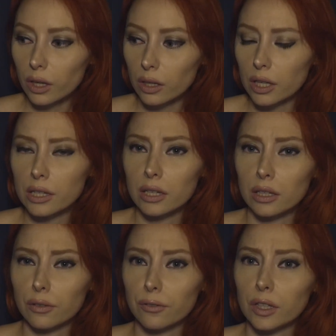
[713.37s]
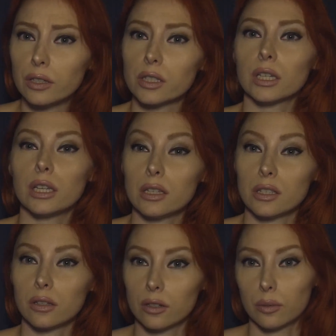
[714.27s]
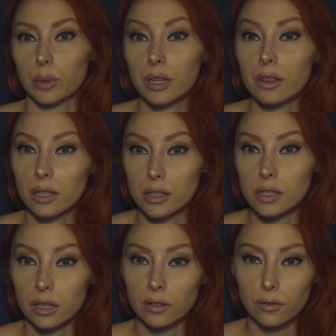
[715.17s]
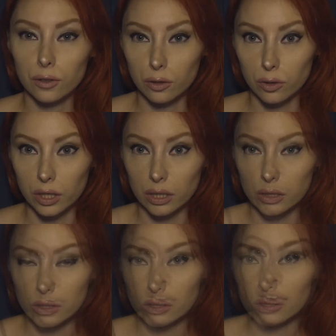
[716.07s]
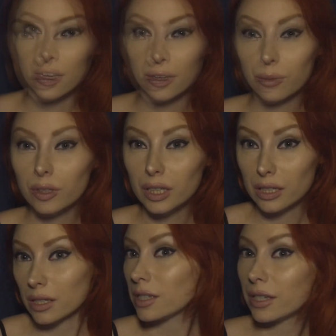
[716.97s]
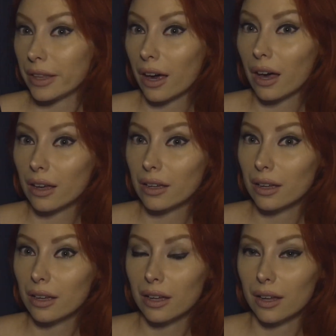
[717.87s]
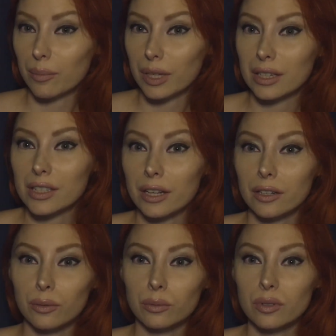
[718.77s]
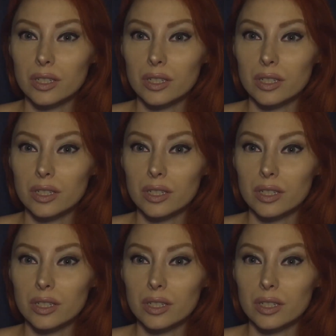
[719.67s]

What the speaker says: he feels like he's a little bit thin-skinned for the critics, and I related to that because I don't